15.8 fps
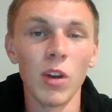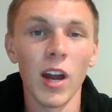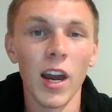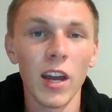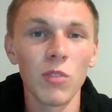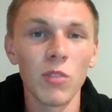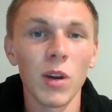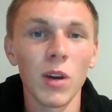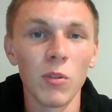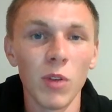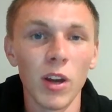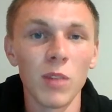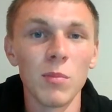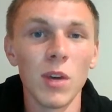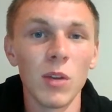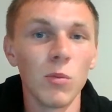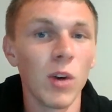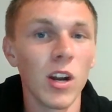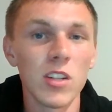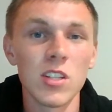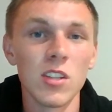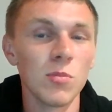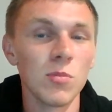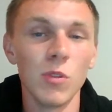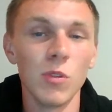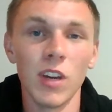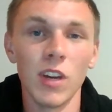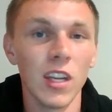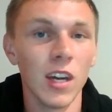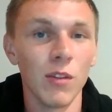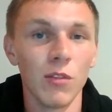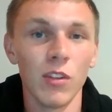would highly recommend watching this movie
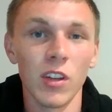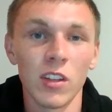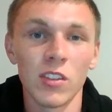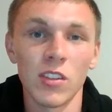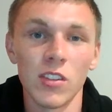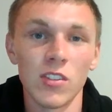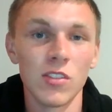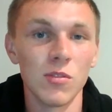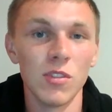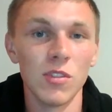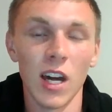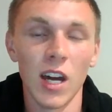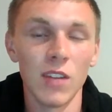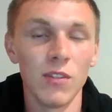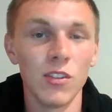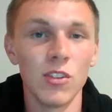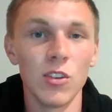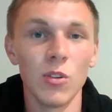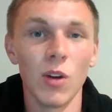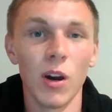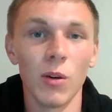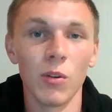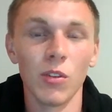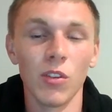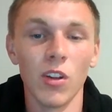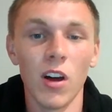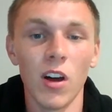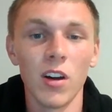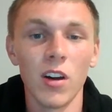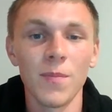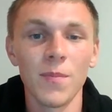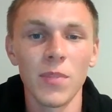on Netflix. It's not even 2 hours
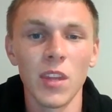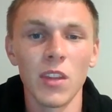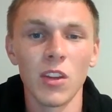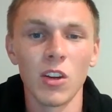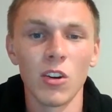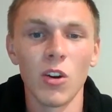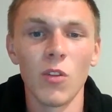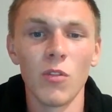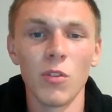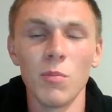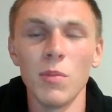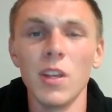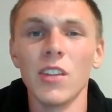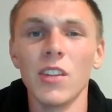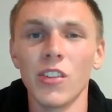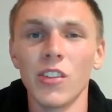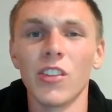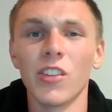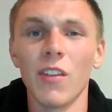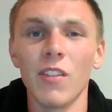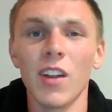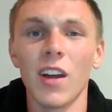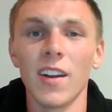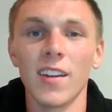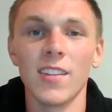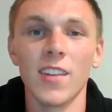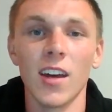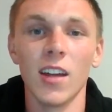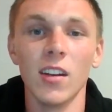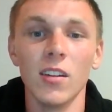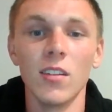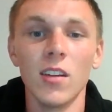long, and The Crow for me is a 7 out of
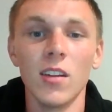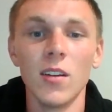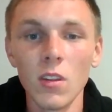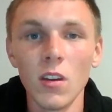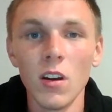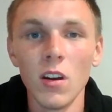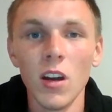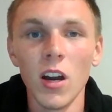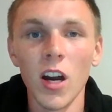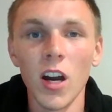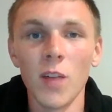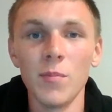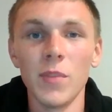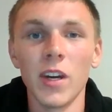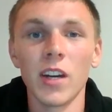10. Up